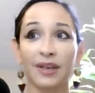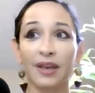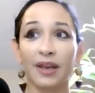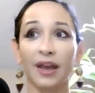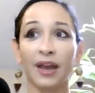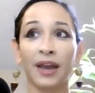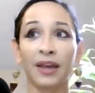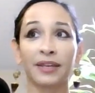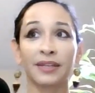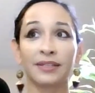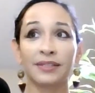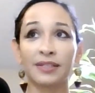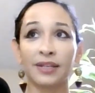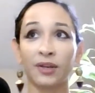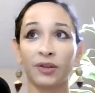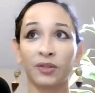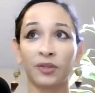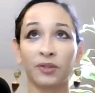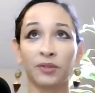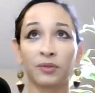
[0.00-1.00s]
I can tell
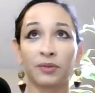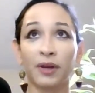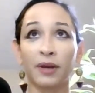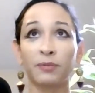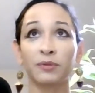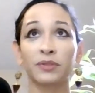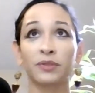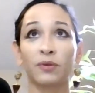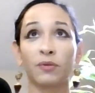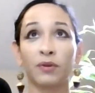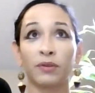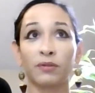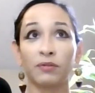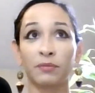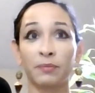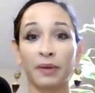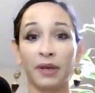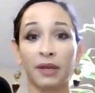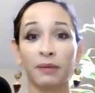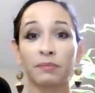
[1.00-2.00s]
you, I was going through
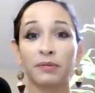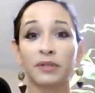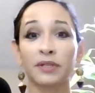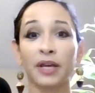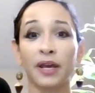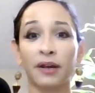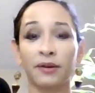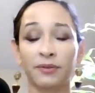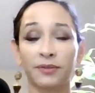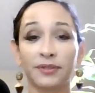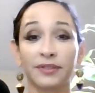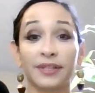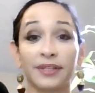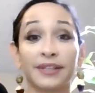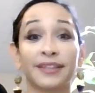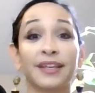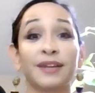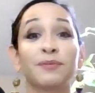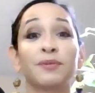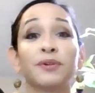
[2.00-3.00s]
paper towels like
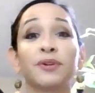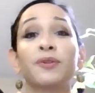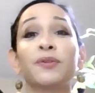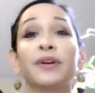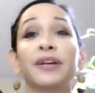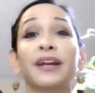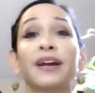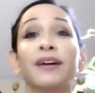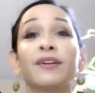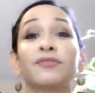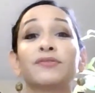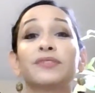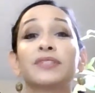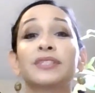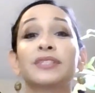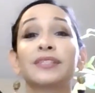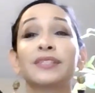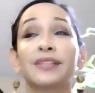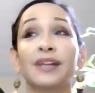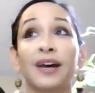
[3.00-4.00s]
they were going out of
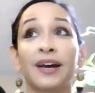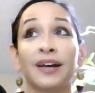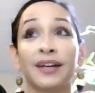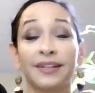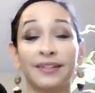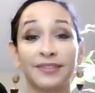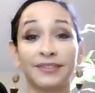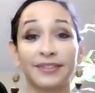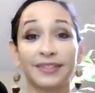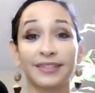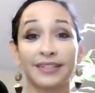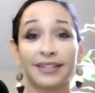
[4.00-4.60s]
style.